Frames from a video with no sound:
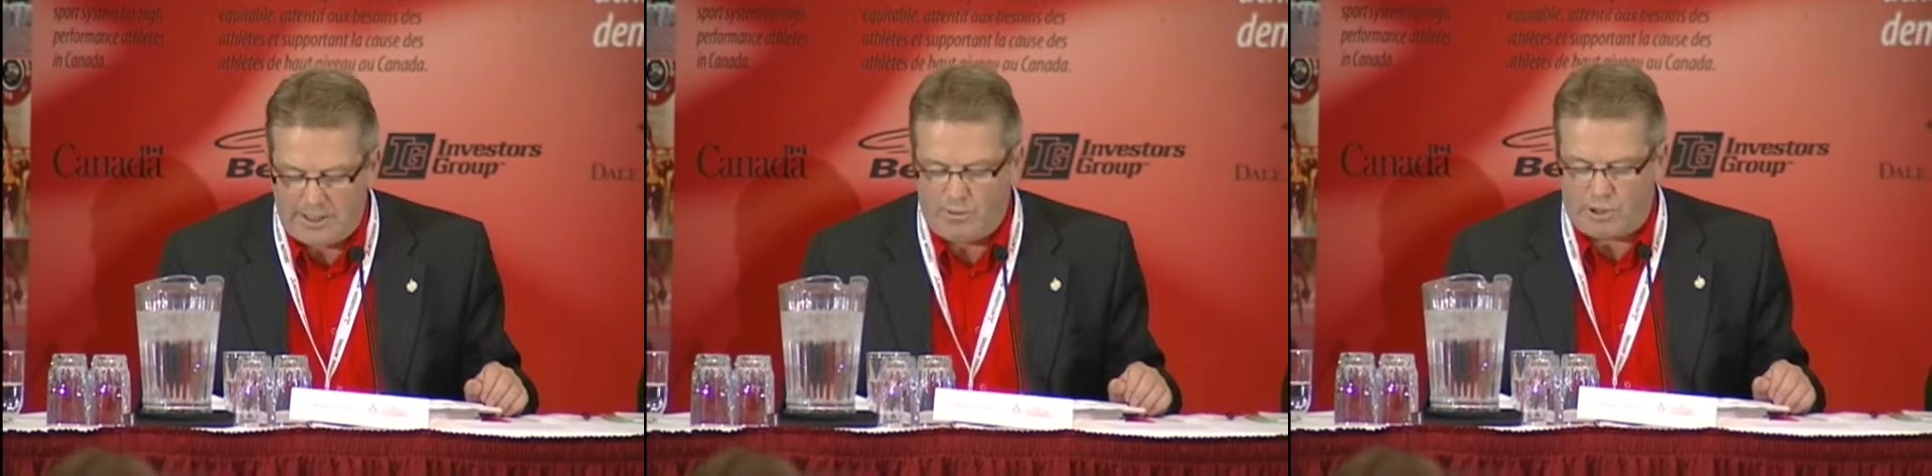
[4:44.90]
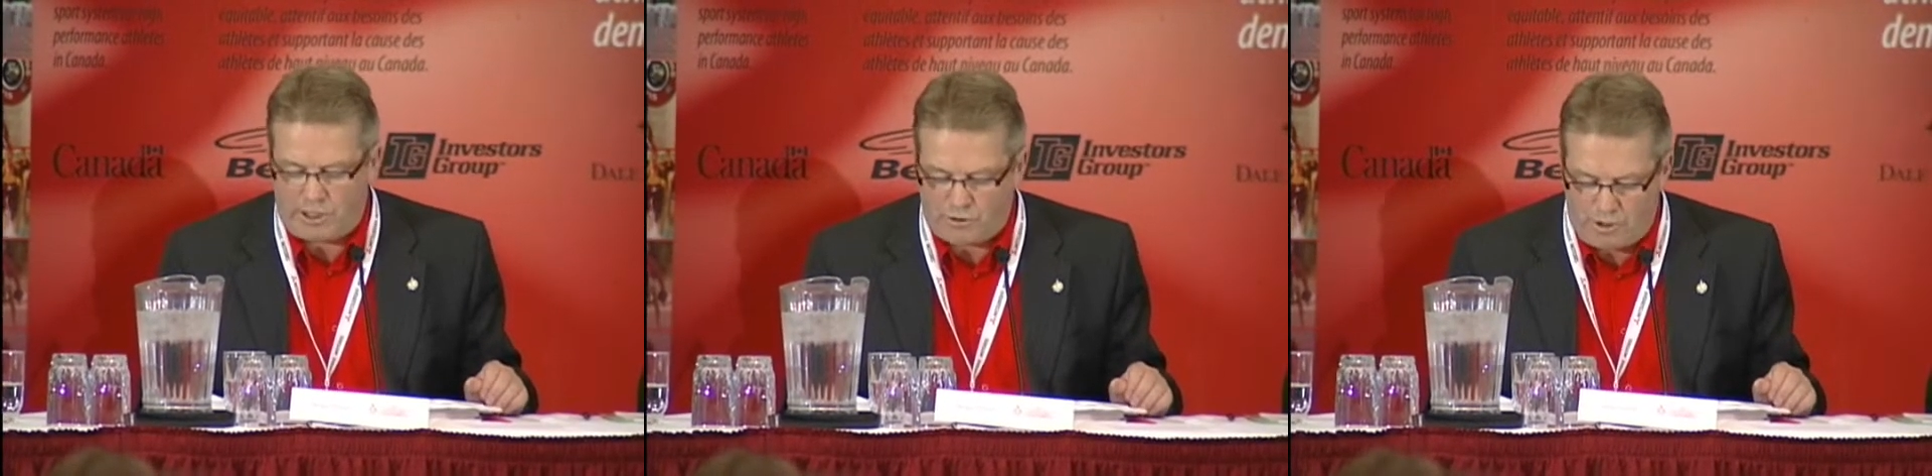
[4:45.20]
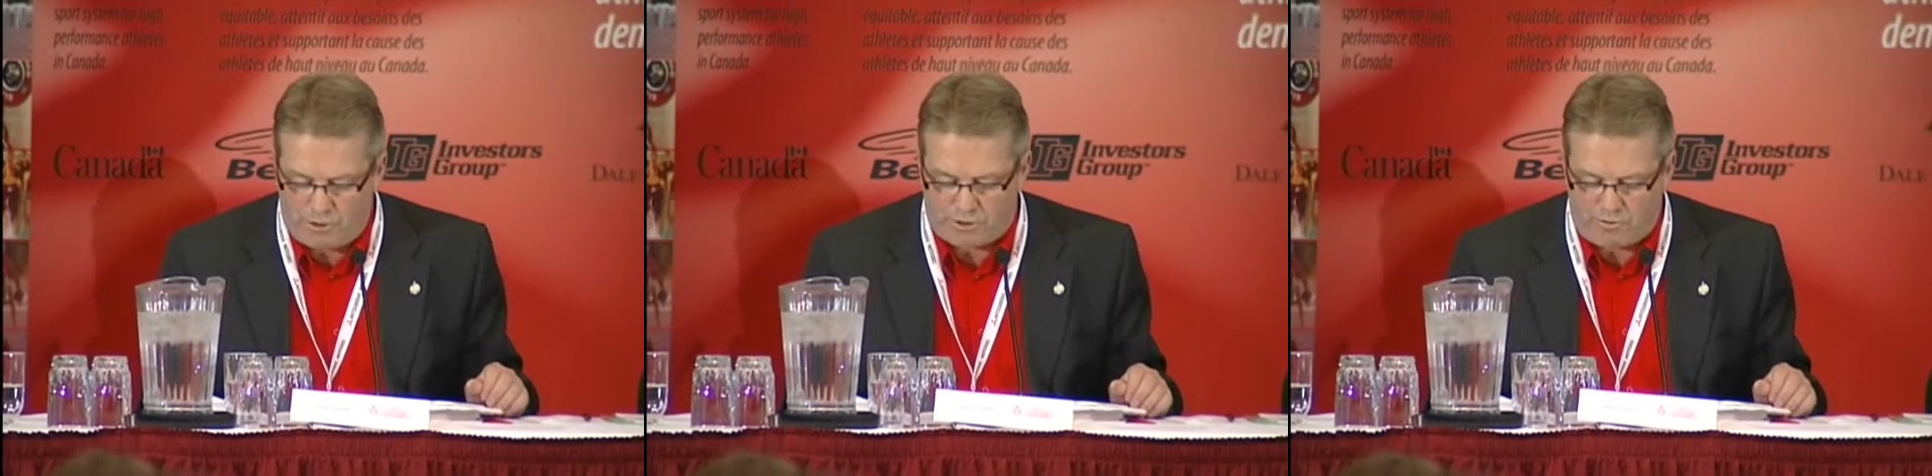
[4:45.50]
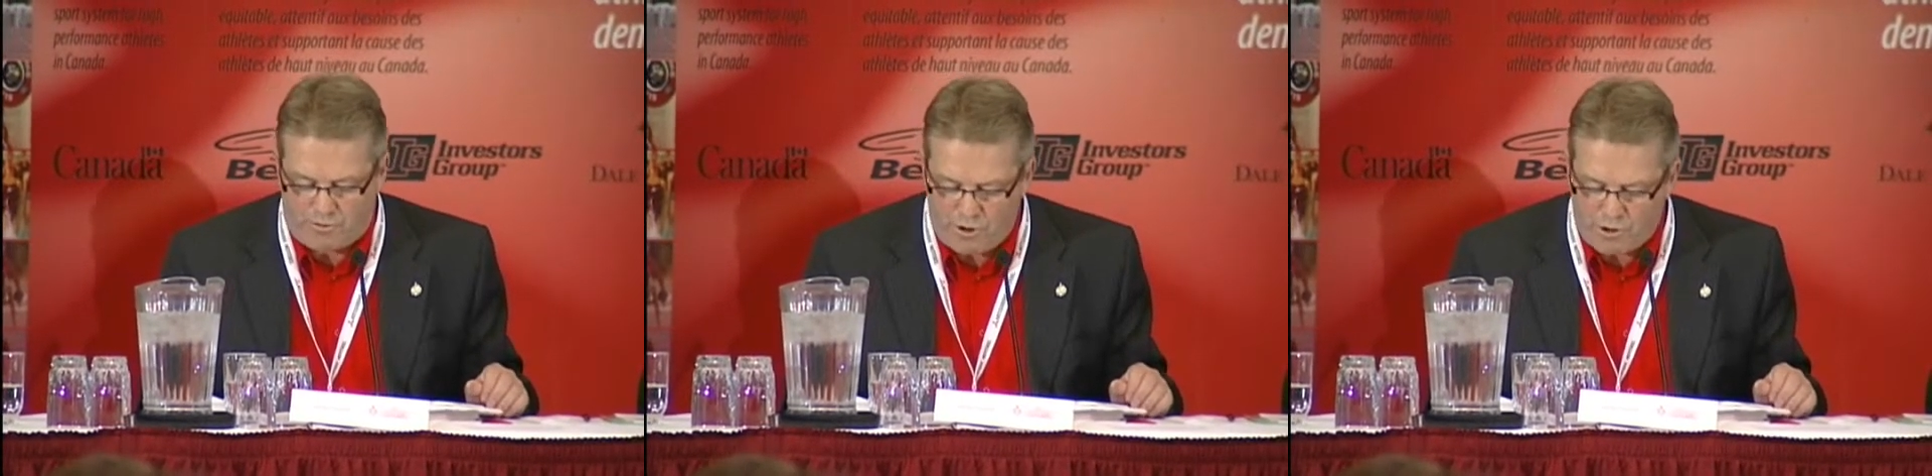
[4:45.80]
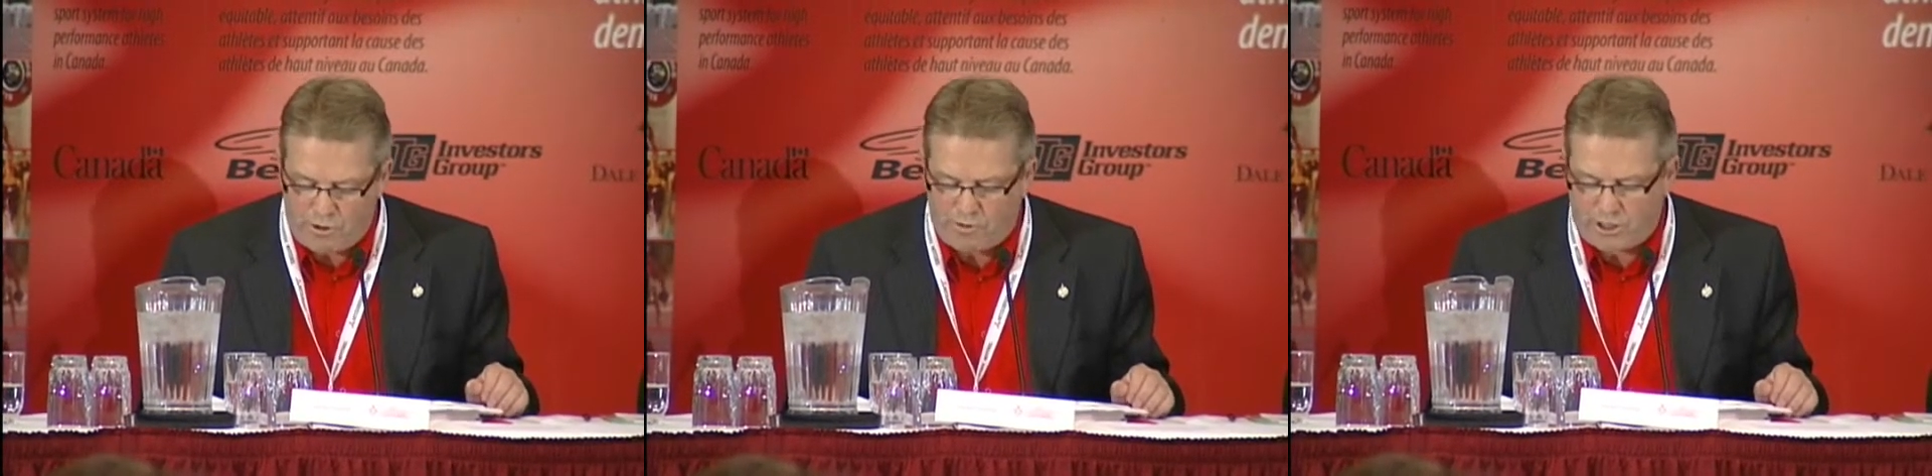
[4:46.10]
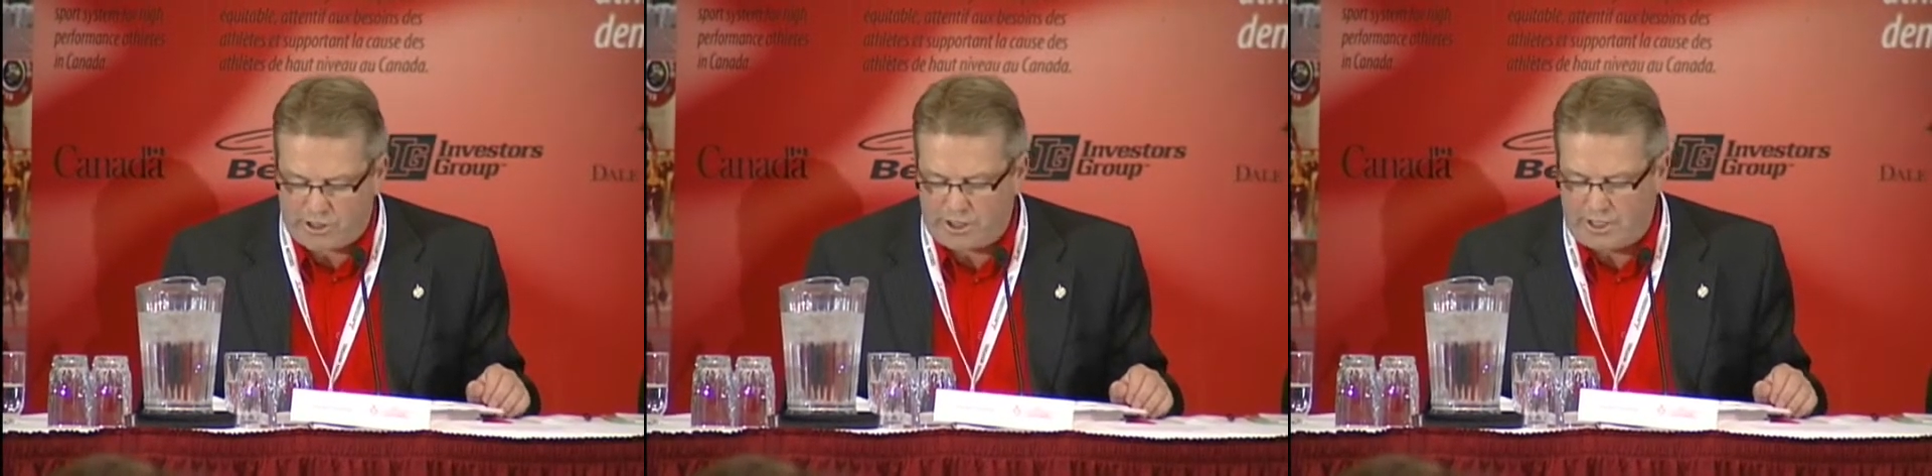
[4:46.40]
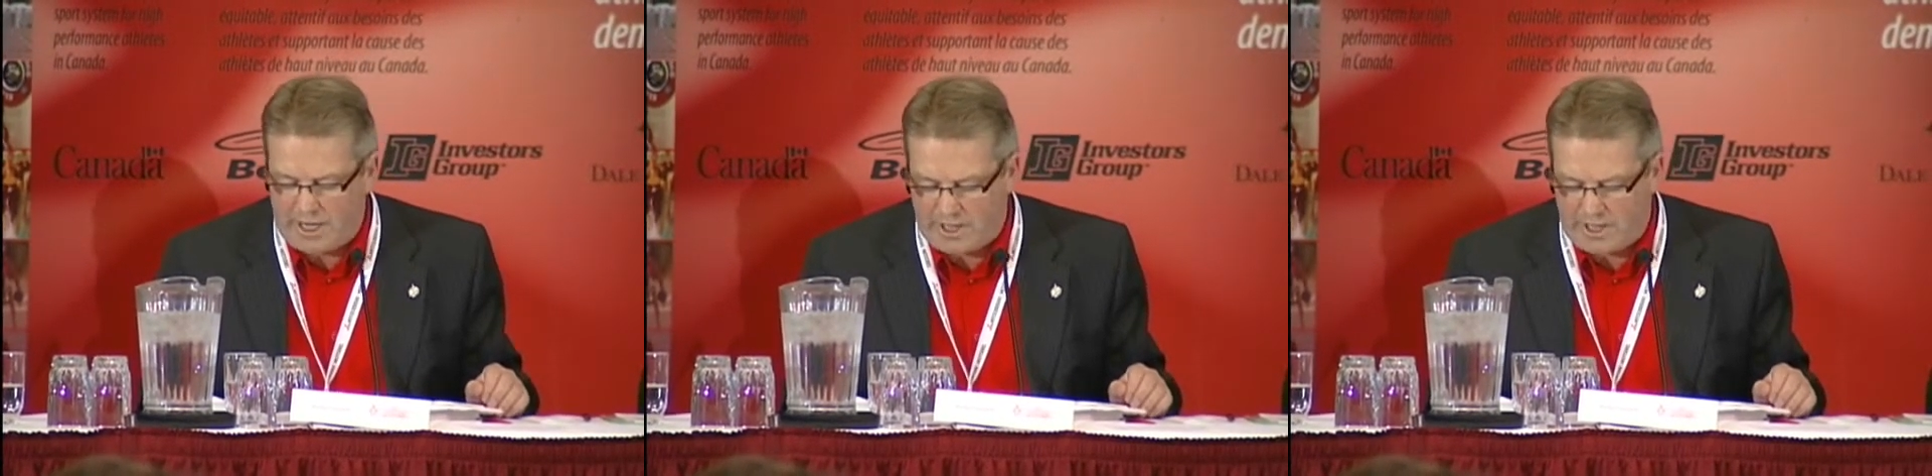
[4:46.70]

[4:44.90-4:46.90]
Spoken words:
They will contribute to further enriching the